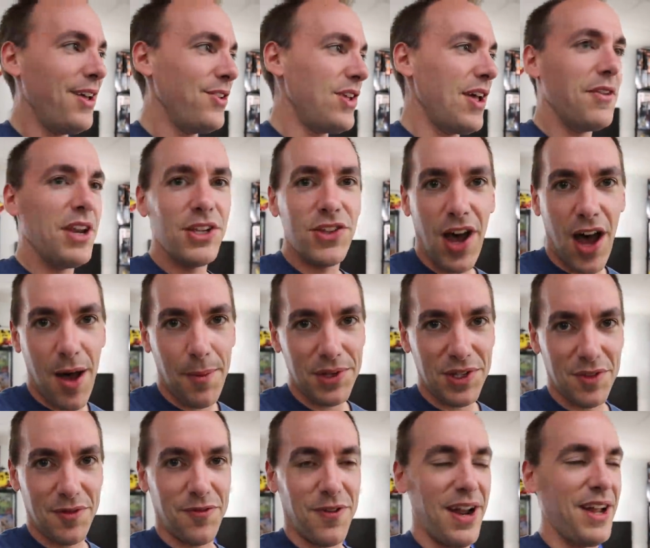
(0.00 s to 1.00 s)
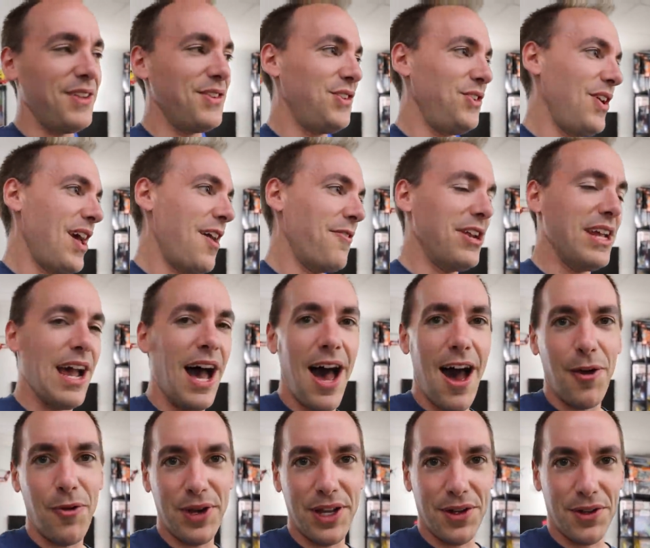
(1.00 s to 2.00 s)
Do you have any Thomas and Friends? Do you have any
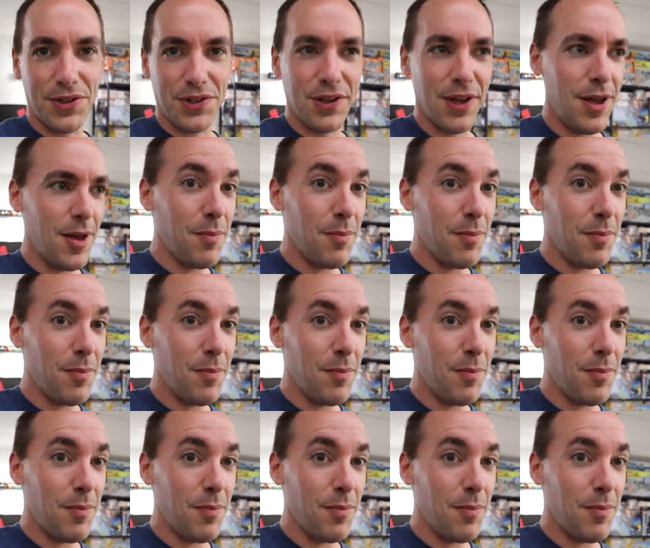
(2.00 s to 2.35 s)
Hot Wheels?